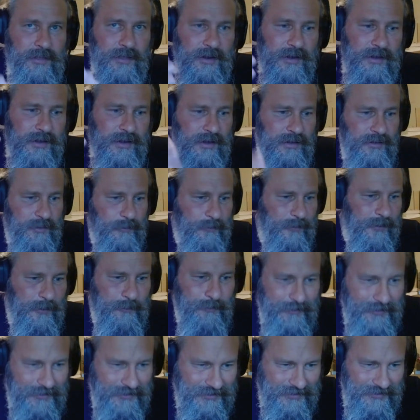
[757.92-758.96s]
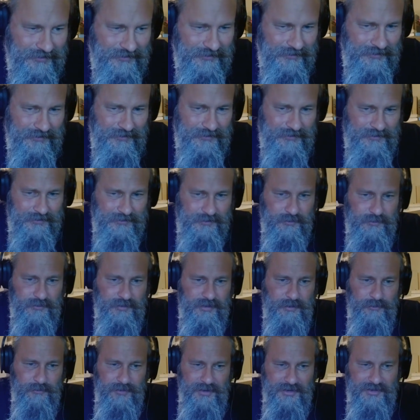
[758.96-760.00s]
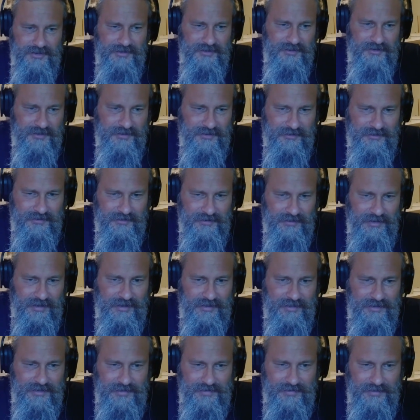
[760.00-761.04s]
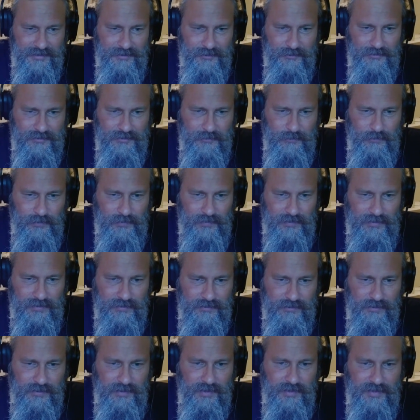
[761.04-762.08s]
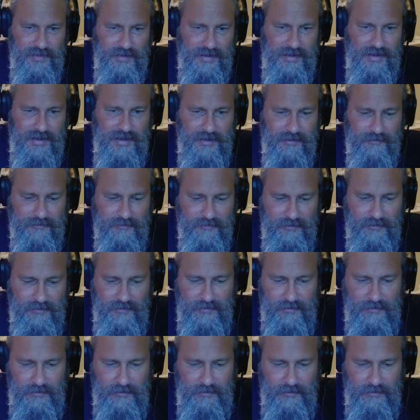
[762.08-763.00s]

They need to publish. So they rush to get this out so that they have